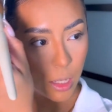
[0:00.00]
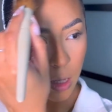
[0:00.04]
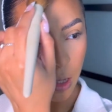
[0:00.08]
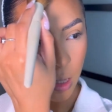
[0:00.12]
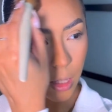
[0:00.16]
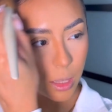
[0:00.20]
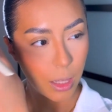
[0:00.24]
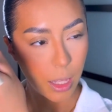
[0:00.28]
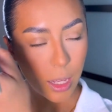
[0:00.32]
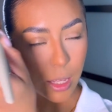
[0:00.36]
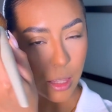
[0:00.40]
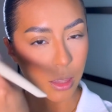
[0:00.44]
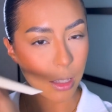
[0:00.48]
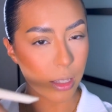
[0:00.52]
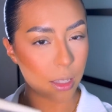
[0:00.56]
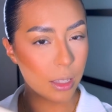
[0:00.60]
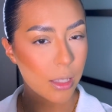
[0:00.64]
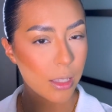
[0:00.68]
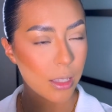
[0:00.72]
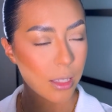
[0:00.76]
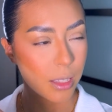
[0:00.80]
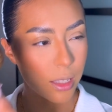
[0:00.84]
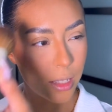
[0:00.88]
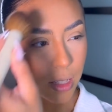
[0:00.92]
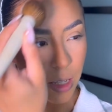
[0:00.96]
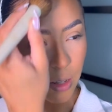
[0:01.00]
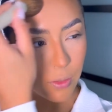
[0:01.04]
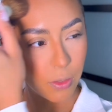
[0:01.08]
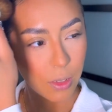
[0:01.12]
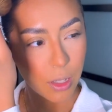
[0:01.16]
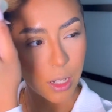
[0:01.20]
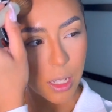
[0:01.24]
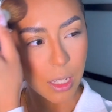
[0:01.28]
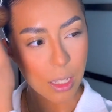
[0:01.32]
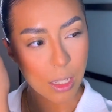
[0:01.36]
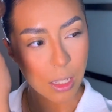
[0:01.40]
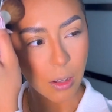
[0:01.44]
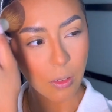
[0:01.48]
like the
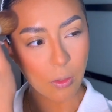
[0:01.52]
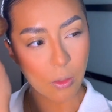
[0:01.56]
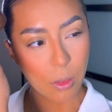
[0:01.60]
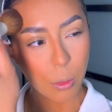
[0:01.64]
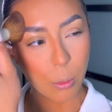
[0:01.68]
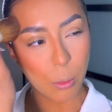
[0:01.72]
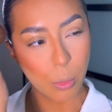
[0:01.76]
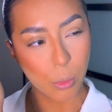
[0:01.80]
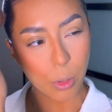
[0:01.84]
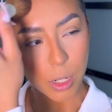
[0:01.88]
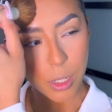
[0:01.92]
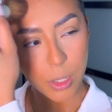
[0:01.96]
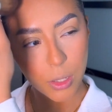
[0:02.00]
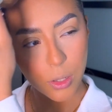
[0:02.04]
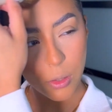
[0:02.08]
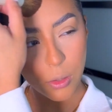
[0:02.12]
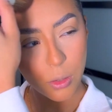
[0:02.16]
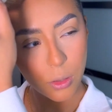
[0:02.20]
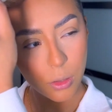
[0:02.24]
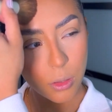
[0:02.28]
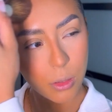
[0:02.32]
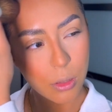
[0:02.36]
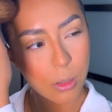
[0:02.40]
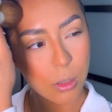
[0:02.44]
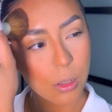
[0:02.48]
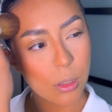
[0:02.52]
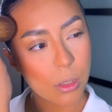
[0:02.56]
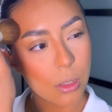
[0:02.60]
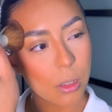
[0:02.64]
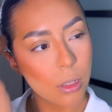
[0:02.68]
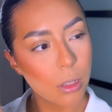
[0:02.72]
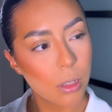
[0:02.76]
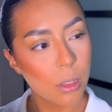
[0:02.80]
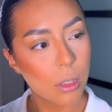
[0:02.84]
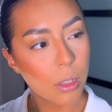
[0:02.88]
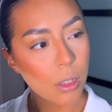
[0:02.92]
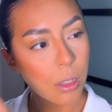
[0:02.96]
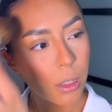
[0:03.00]
stiffness of the bristles
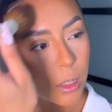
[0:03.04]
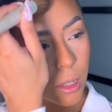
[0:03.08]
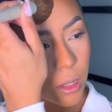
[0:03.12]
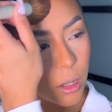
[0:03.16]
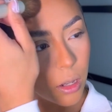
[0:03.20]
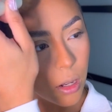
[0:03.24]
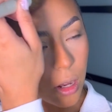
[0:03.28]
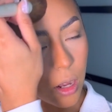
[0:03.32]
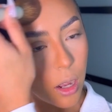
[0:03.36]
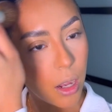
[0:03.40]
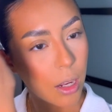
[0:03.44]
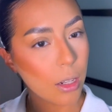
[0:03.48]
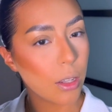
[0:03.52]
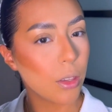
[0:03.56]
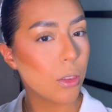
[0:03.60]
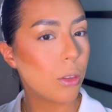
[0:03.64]
on the